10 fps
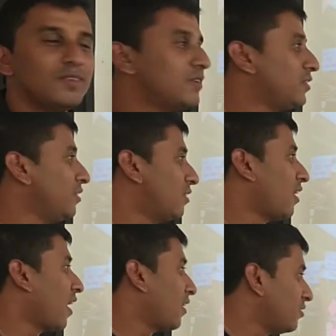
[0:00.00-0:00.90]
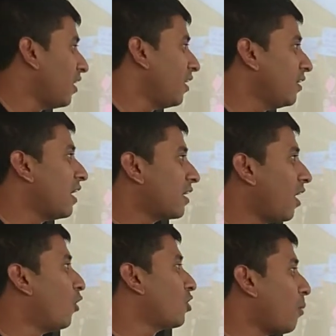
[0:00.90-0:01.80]
She is indirectly saying,
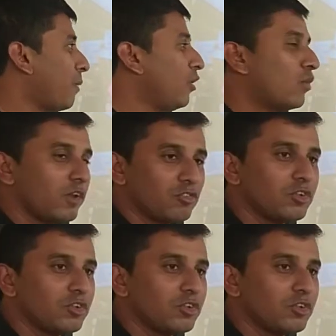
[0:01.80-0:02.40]
get out of my uterus,